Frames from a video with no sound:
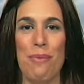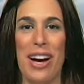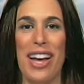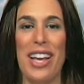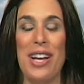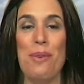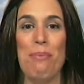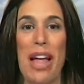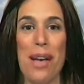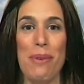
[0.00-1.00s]
my
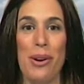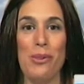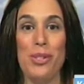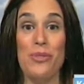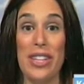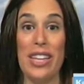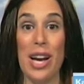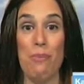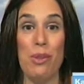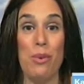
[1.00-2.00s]
BlackBerry was
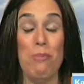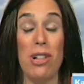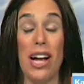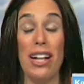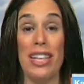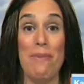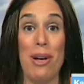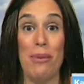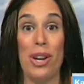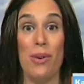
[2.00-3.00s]
filling up with reply all
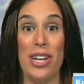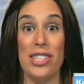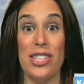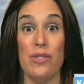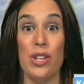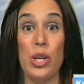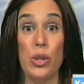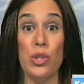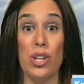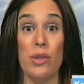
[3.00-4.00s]
email requests over
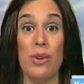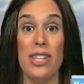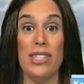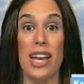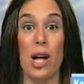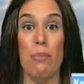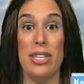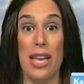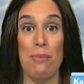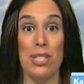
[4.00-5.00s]
whose turn it was to help
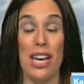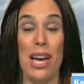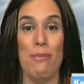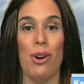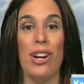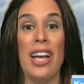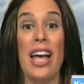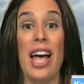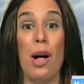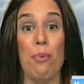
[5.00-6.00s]
at table time or
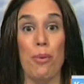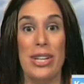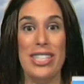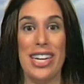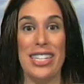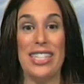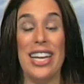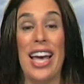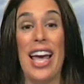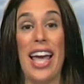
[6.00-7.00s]
help at recess.
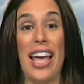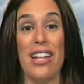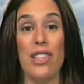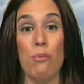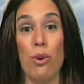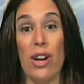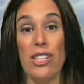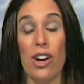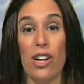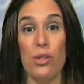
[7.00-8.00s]
And the more I
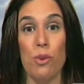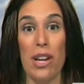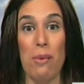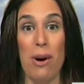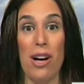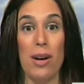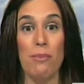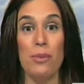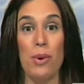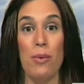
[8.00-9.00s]
talked to working
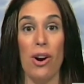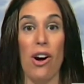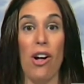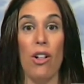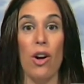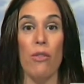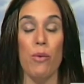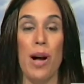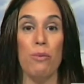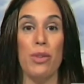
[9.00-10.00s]
moms, we were all
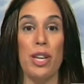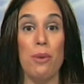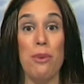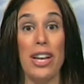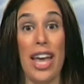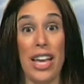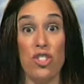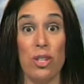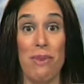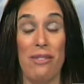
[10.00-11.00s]
overwhelmed with the
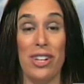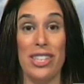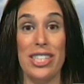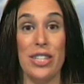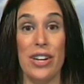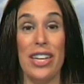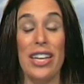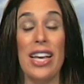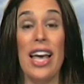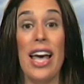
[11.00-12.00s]
communication about
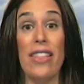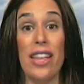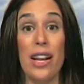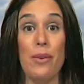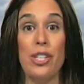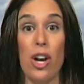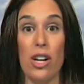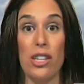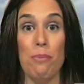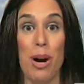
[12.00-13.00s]
volunteering. And then I would
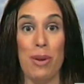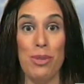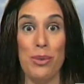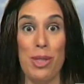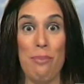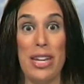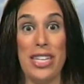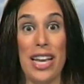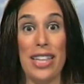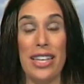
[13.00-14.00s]
talk to the moms who were the
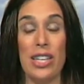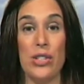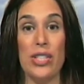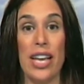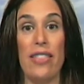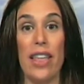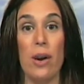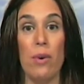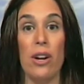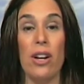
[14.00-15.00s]
PTA leaders, and
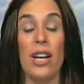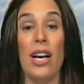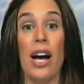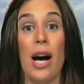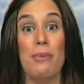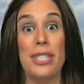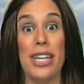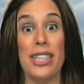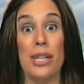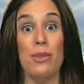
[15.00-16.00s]
they were
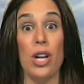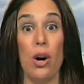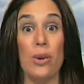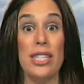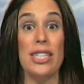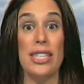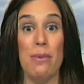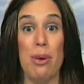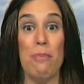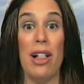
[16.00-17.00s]
upset that it was always the
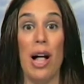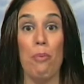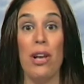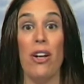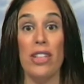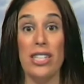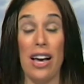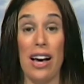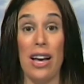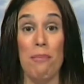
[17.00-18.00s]
same people helping all the
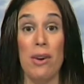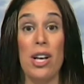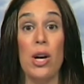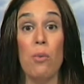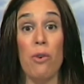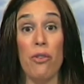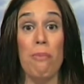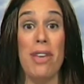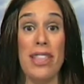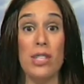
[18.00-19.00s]
time. Well, for
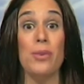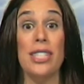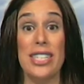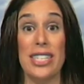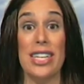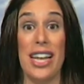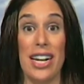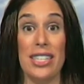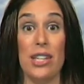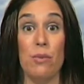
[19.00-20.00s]
me, this was a
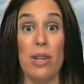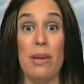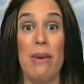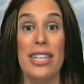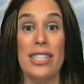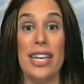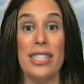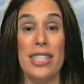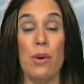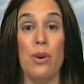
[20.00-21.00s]
disconnect, and it really made
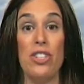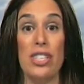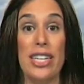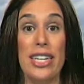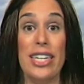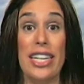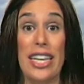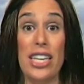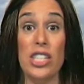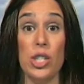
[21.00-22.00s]
sense that we just needed an
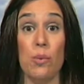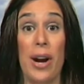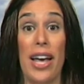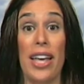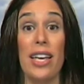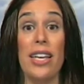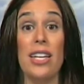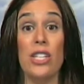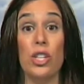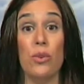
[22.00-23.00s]
easier way
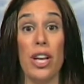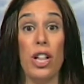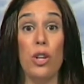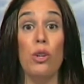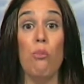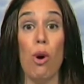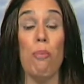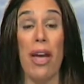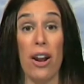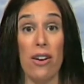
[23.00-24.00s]
to include
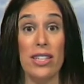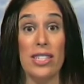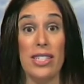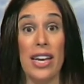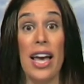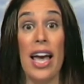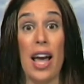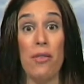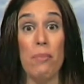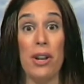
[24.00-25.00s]
more parents.
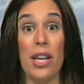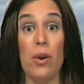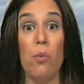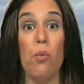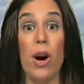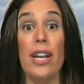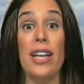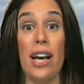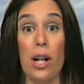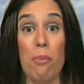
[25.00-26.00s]
Everybody wanted
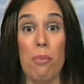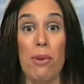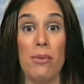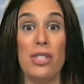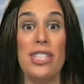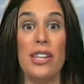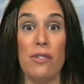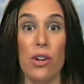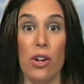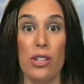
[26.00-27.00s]
to help, but it was
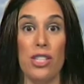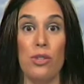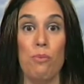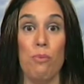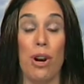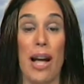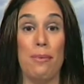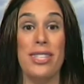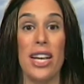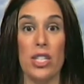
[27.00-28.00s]
difficult to
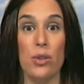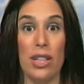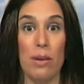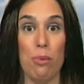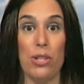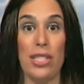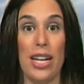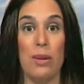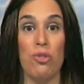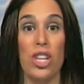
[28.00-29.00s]
perhaps get to a clipboard
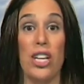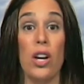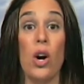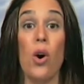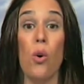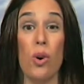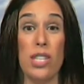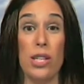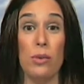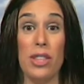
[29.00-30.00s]
sign-up sheet or
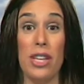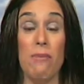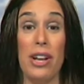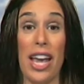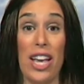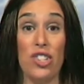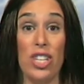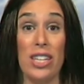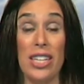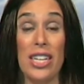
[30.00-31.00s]
deal with the
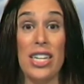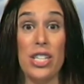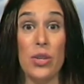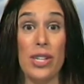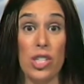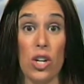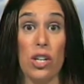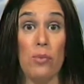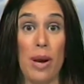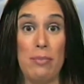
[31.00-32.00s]
communication. So I
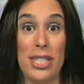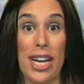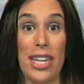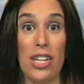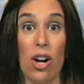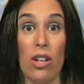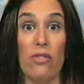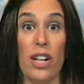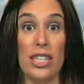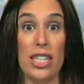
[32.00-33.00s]
started a website
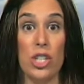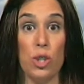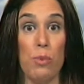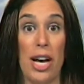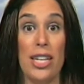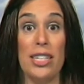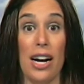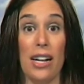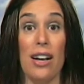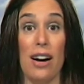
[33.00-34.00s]
called
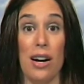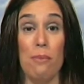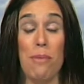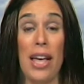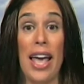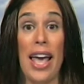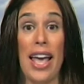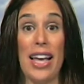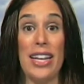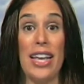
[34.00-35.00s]
volunteerspot.com,
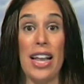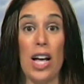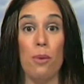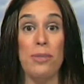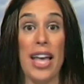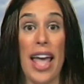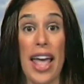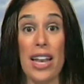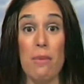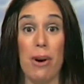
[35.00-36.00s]
and it helps
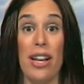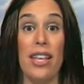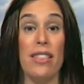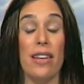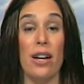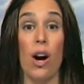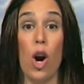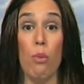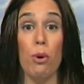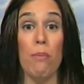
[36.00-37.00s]
anybody, the
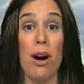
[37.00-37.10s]
homeroom